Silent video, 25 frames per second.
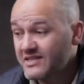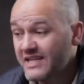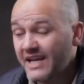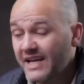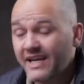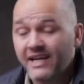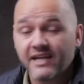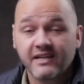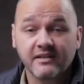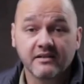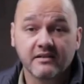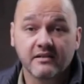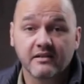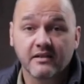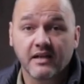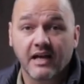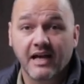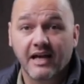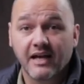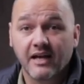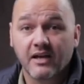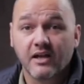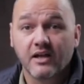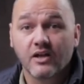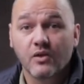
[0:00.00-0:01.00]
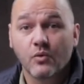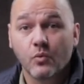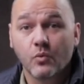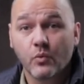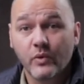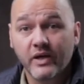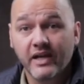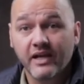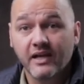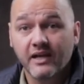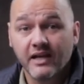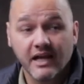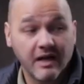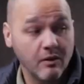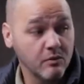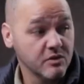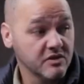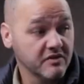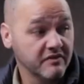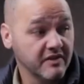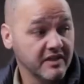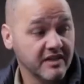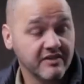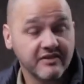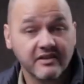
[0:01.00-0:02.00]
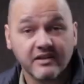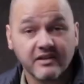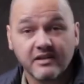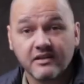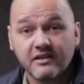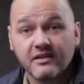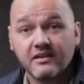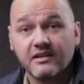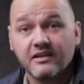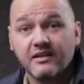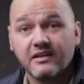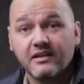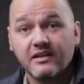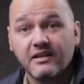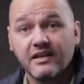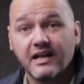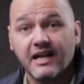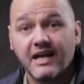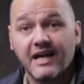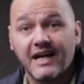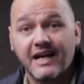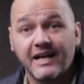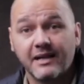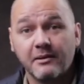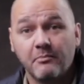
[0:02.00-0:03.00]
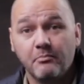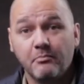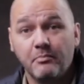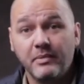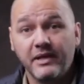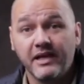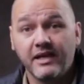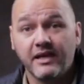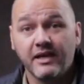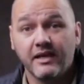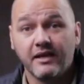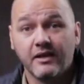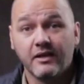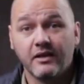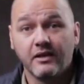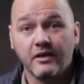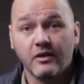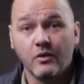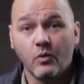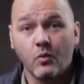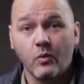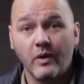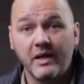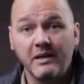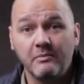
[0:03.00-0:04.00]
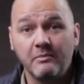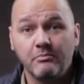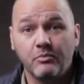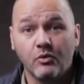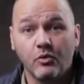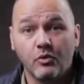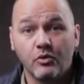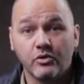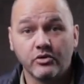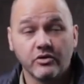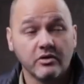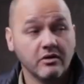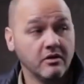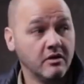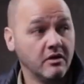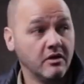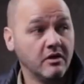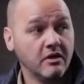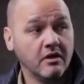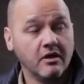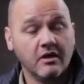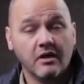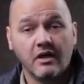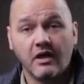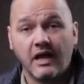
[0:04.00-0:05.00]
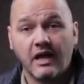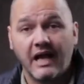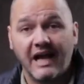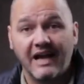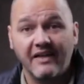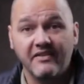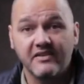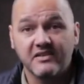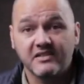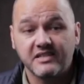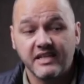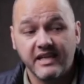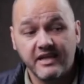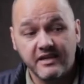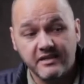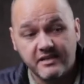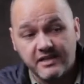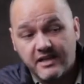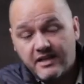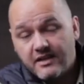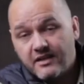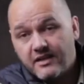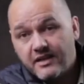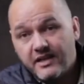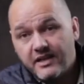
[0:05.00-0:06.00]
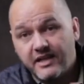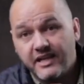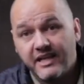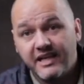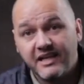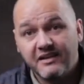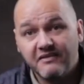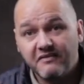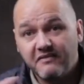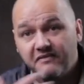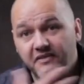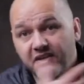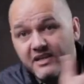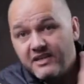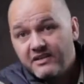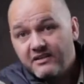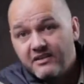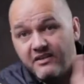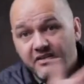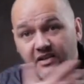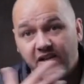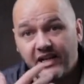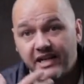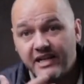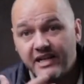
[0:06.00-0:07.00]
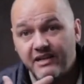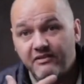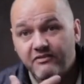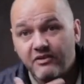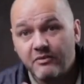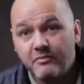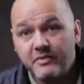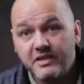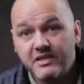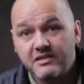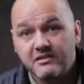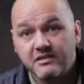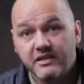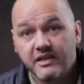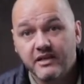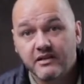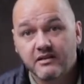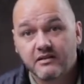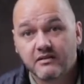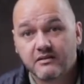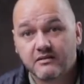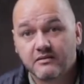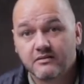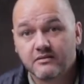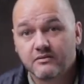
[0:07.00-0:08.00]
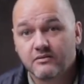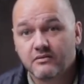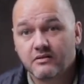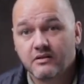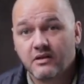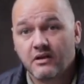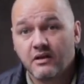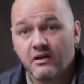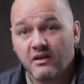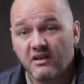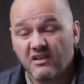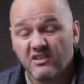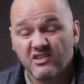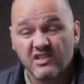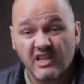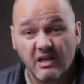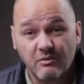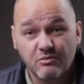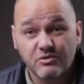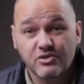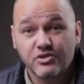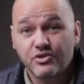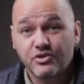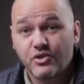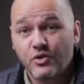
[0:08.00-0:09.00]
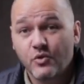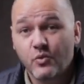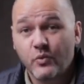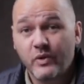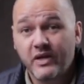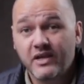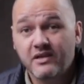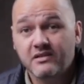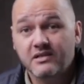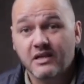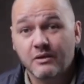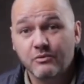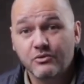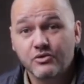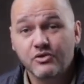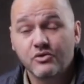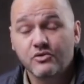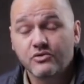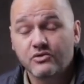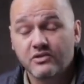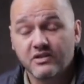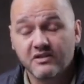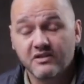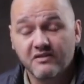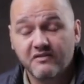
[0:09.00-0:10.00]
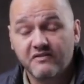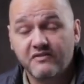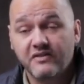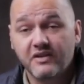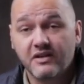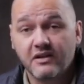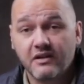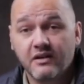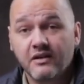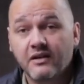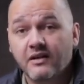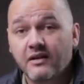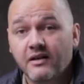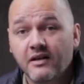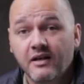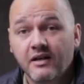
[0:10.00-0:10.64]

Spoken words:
second way I was filling it, I had a big whiteboard at the side here, again filling the light from this side, and that was two ways I was using to fill